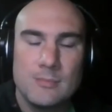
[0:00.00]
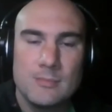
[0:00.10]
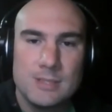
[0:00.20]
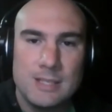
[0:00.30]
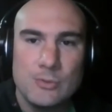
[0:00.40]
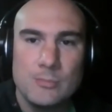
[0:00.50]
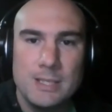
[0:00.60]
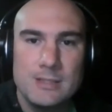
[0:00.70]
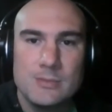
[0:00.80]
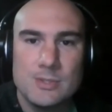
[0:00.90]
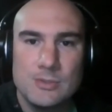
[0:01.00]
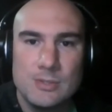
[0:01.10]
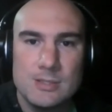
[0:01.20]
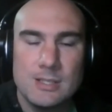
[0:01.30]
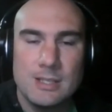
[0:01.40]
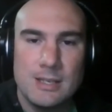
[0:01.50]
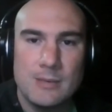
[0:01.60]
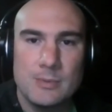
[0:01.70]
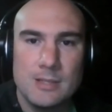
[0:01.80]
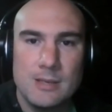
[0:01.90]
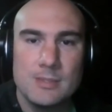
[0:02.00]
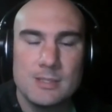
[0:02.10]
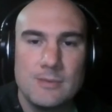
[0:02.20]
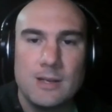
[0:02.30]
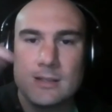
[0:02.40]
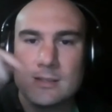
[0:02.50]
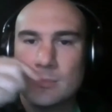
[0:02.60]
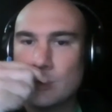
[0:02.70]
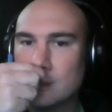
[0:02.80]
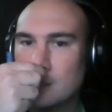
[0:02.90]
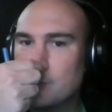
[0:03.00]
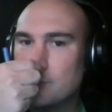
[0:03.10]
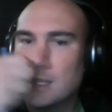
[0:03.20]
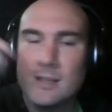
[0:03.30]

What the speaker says: schedule meetings with students to connect with them and I can support them,